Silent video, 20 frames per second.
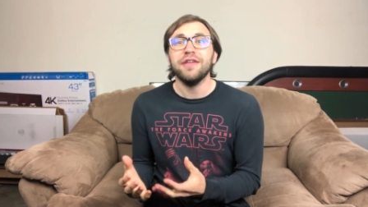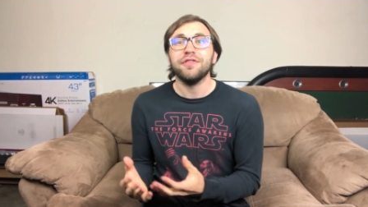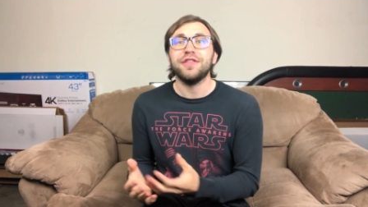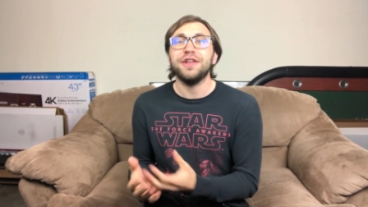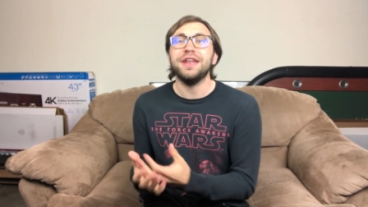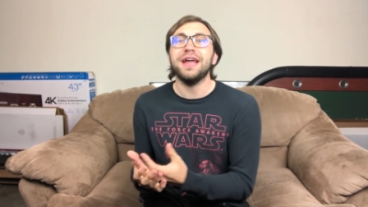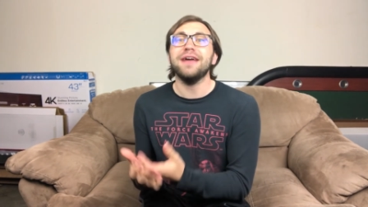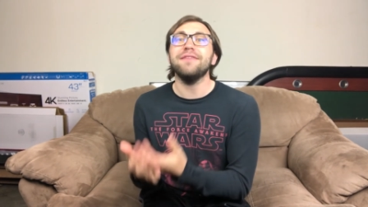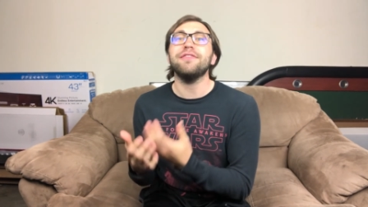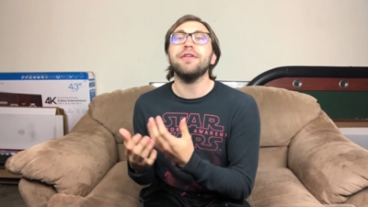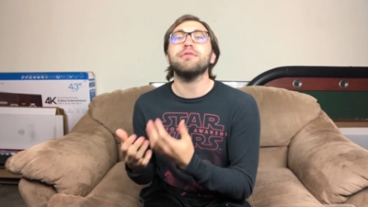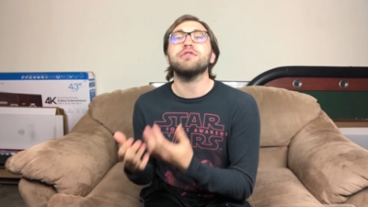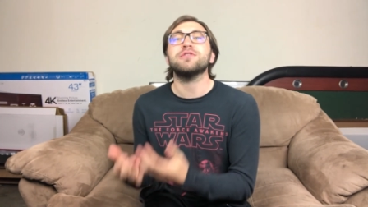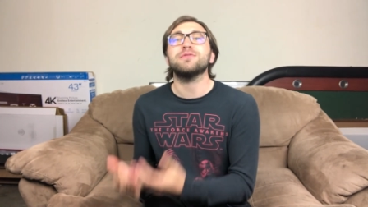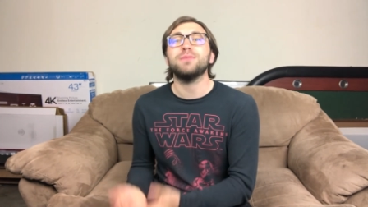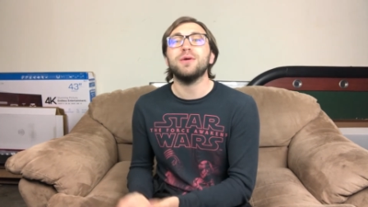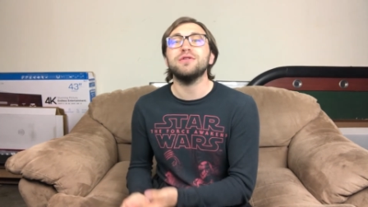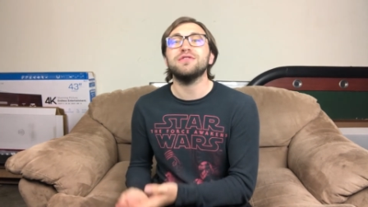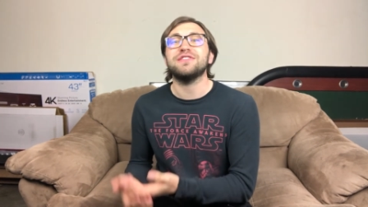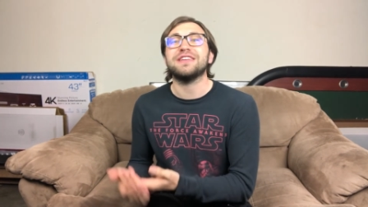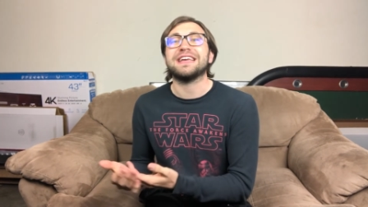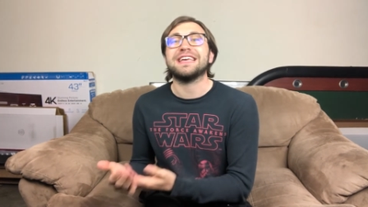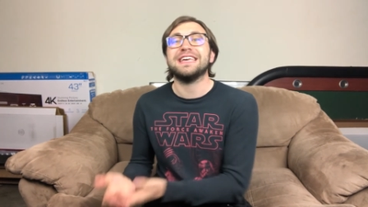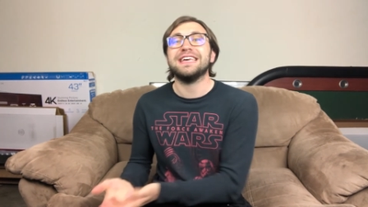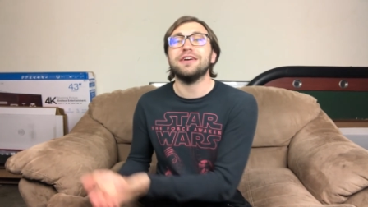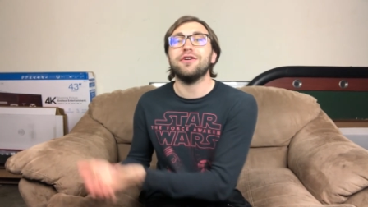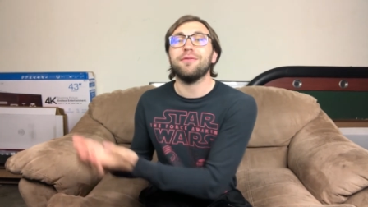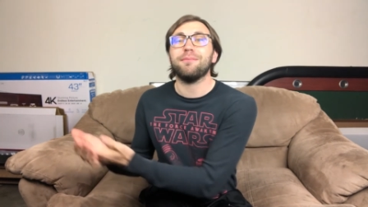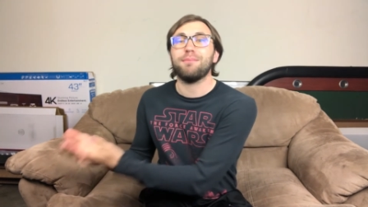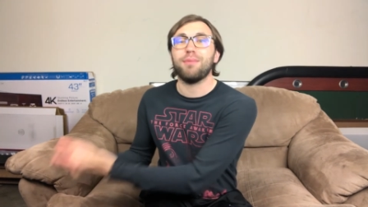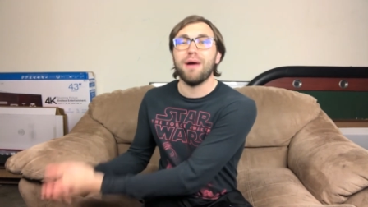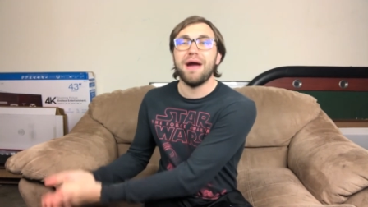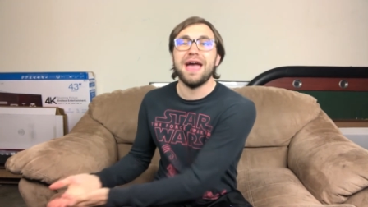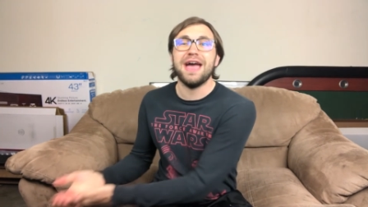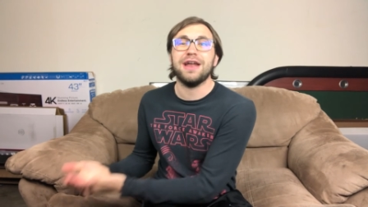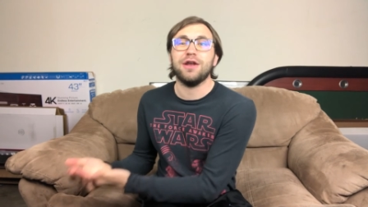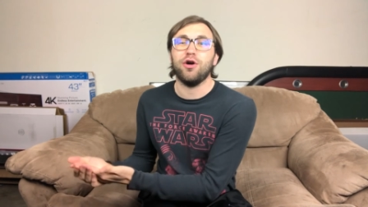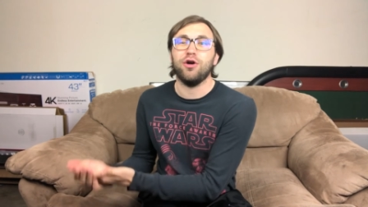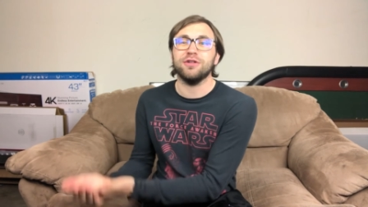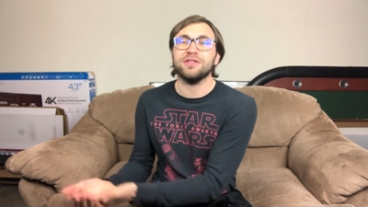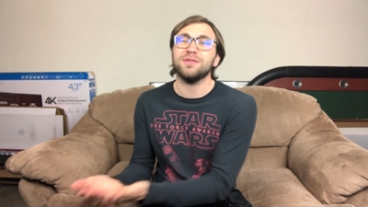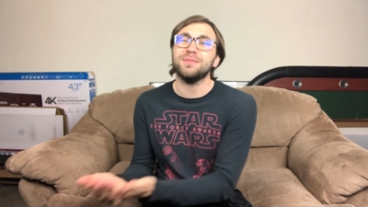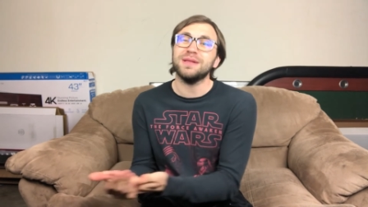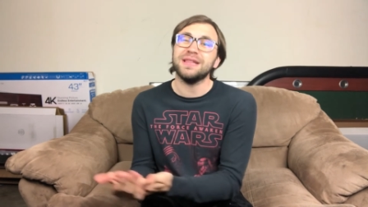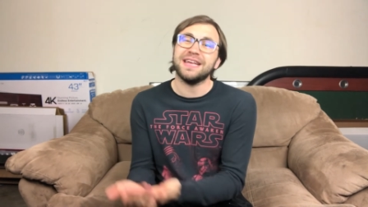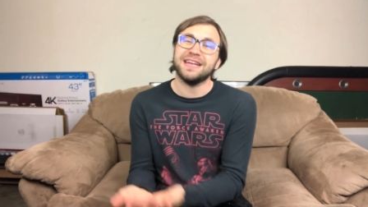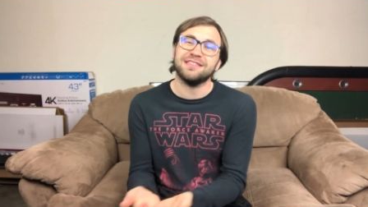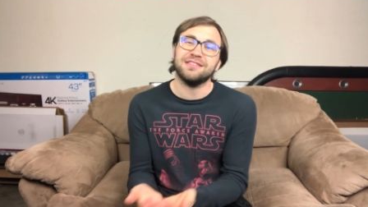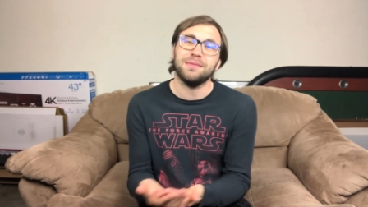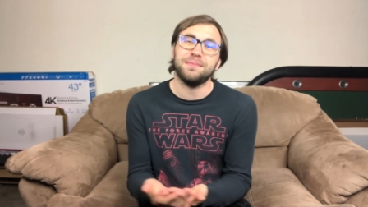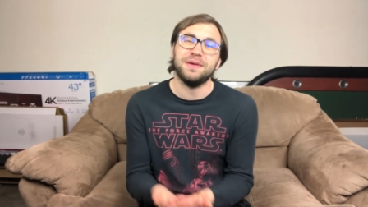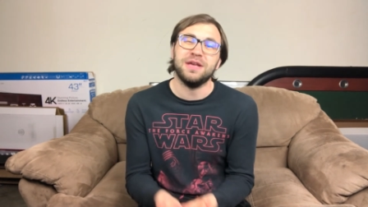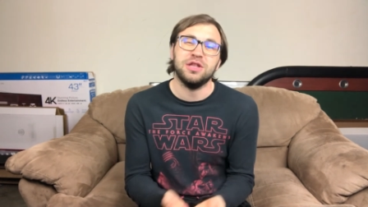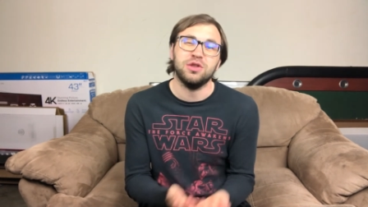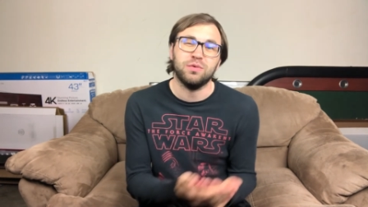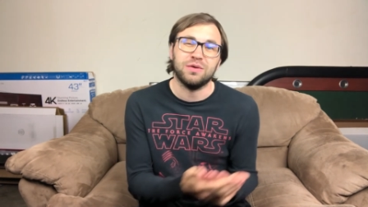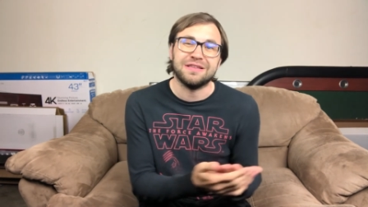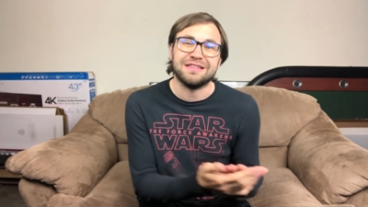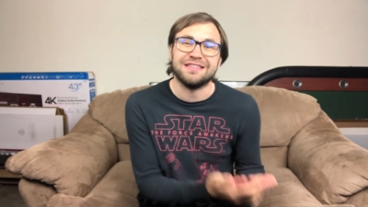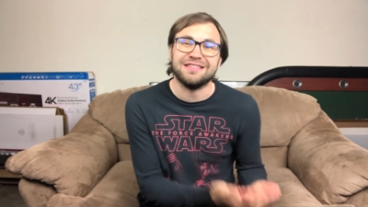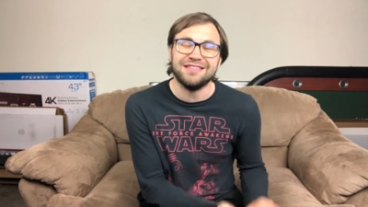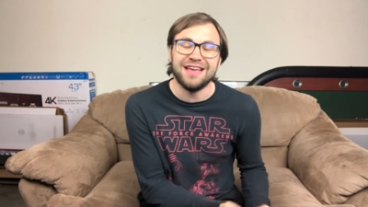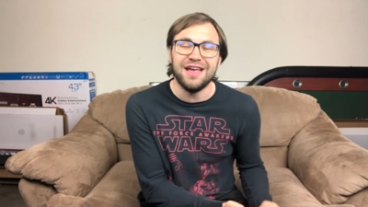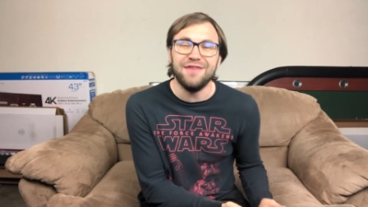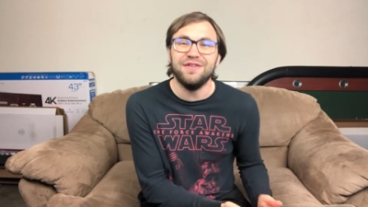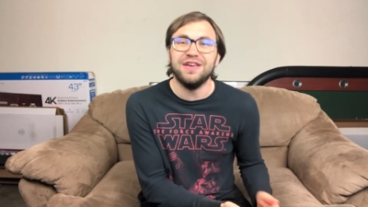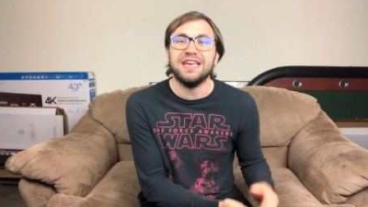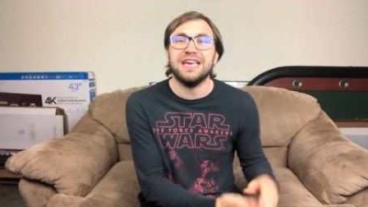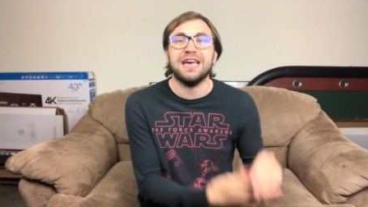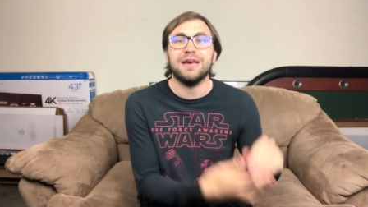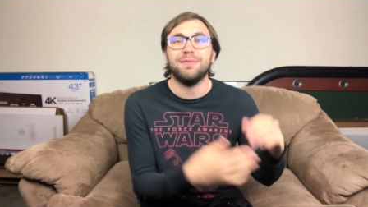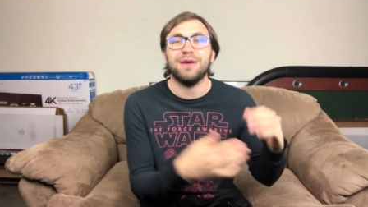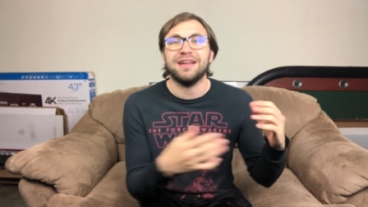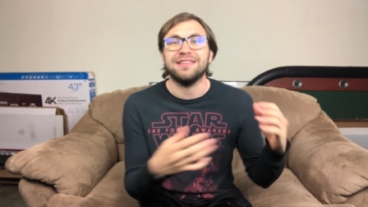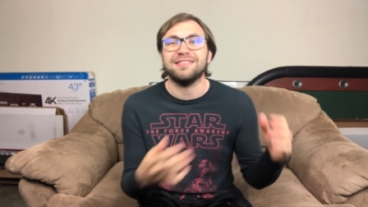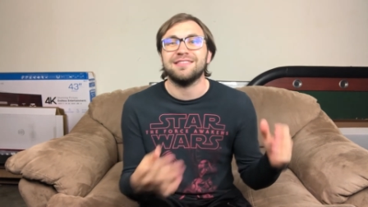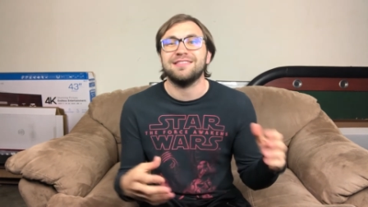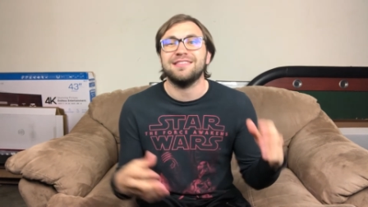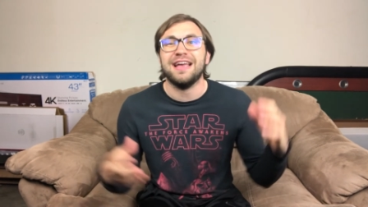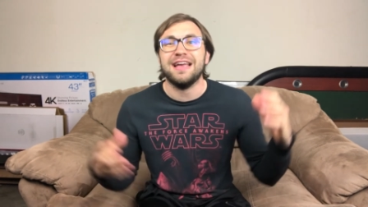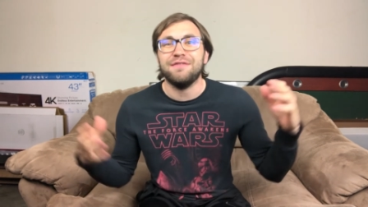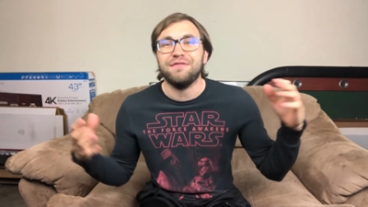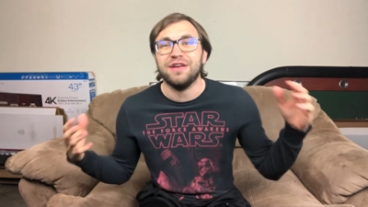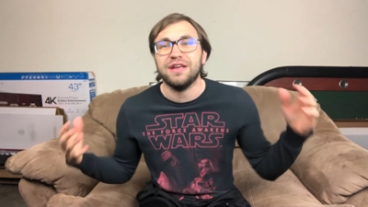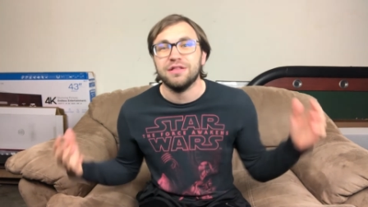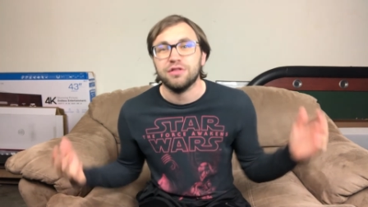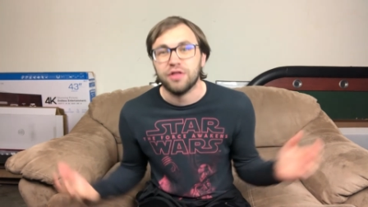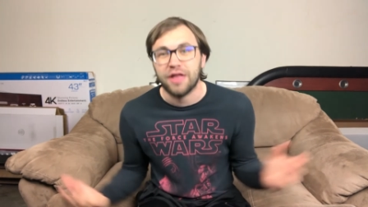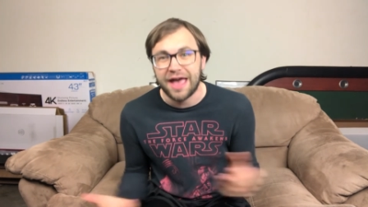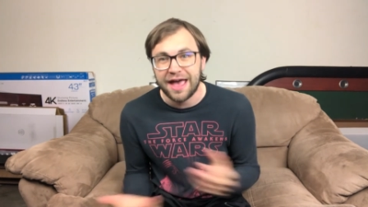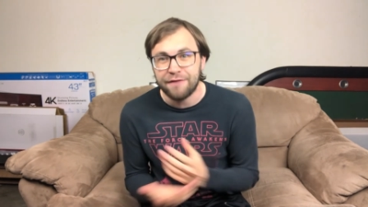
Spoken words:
The knife that was supposed to kill Bran ultimately ends up being the one saving him and saving